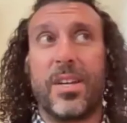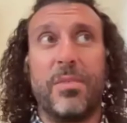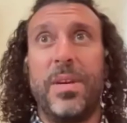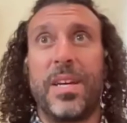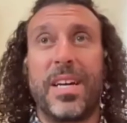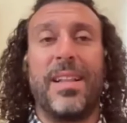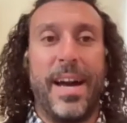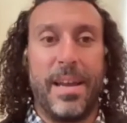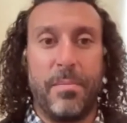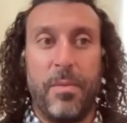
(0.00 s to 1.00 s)
It could be a
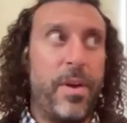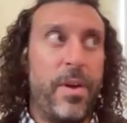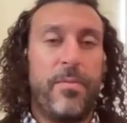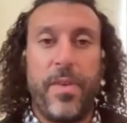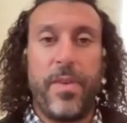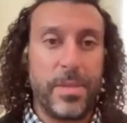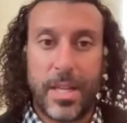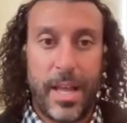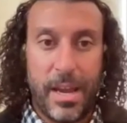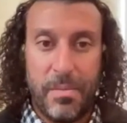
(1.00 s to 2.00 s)
climb, a very famous
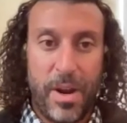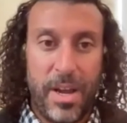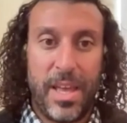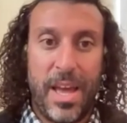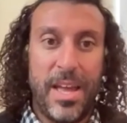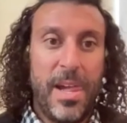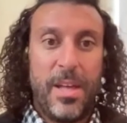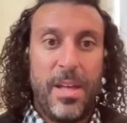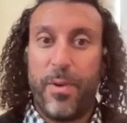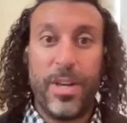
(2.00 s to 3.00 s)
climb, right? That
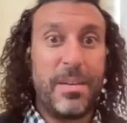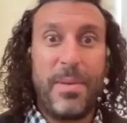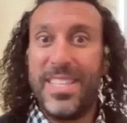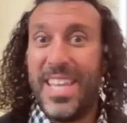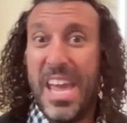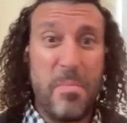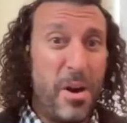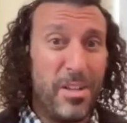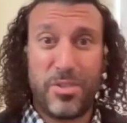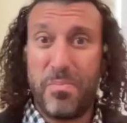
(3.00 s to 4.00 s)
first time I did, I'm
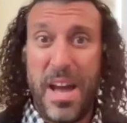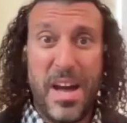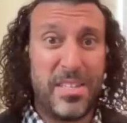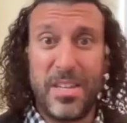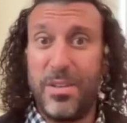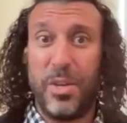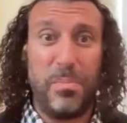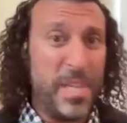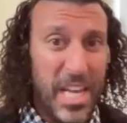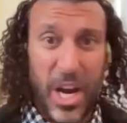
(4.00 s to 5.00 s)
all smiles. I usually
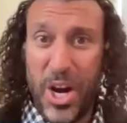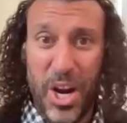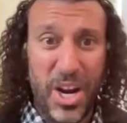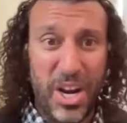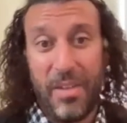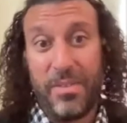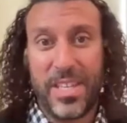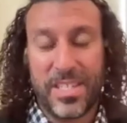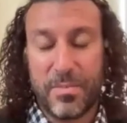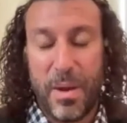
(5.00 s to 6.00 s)
PR,
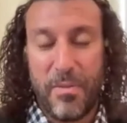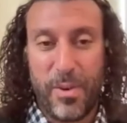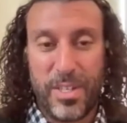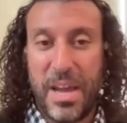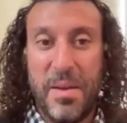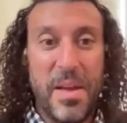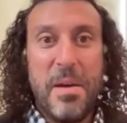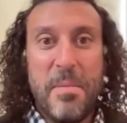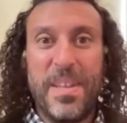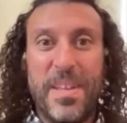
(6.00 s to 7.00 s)
obviously, because it's my first time.
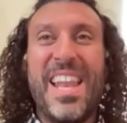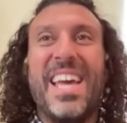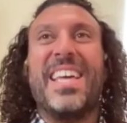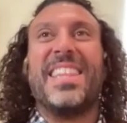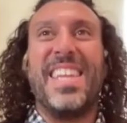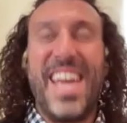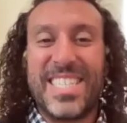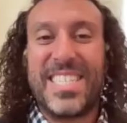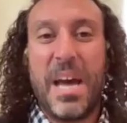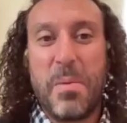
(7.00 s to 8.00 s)
But then the
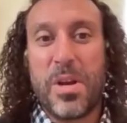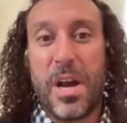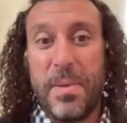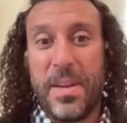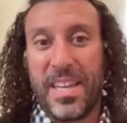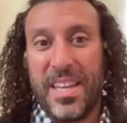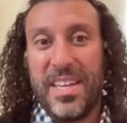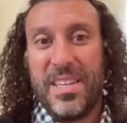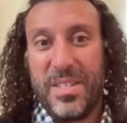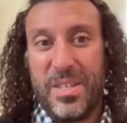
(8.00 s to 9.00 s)
next time you're coming
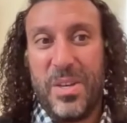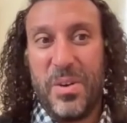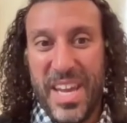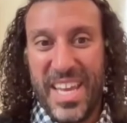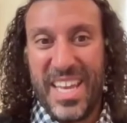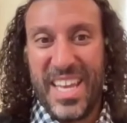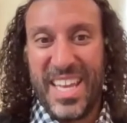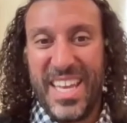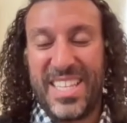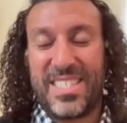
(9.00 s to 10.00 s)
to it,
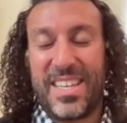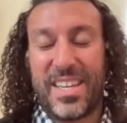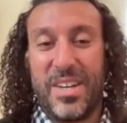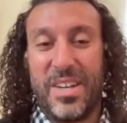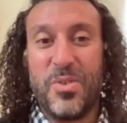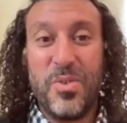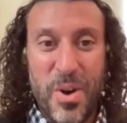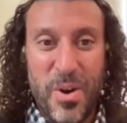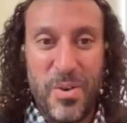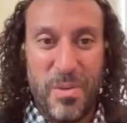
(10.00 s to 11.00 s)
it's like you
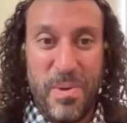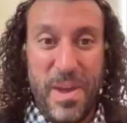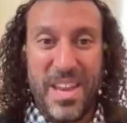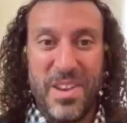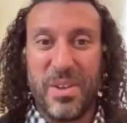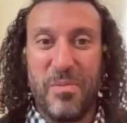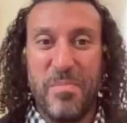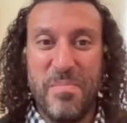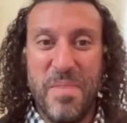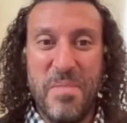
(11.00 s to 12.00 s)
know the pain. You can
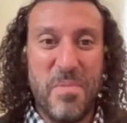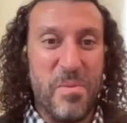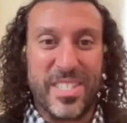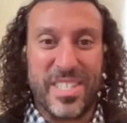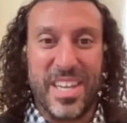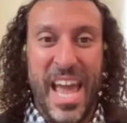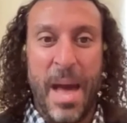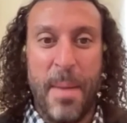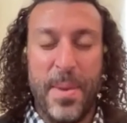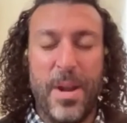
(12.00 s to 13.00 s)
remember what's going to
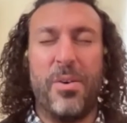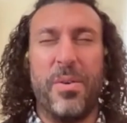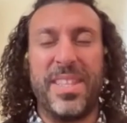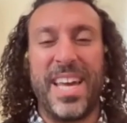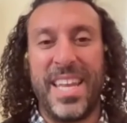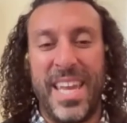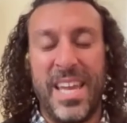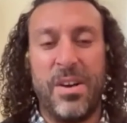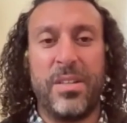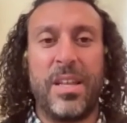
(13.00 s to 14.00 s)
happen. Oh, and that
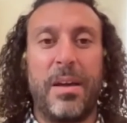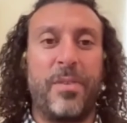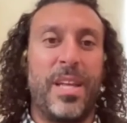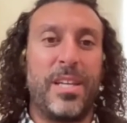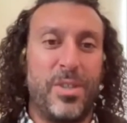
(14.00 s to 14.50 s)
hill and that, yep.